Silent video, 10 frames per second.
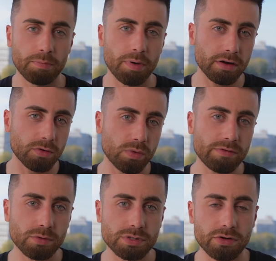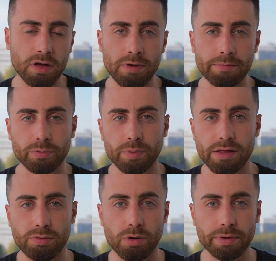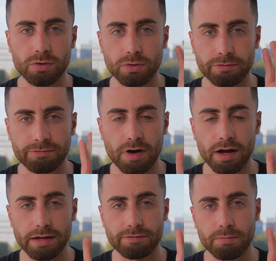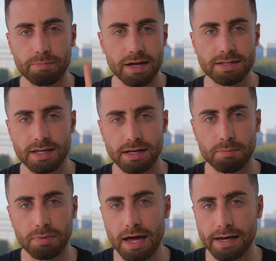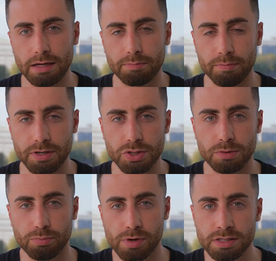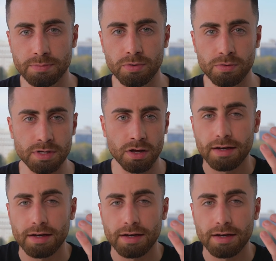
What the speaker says: But we've also come up with what we call 5 basic planning permission principles.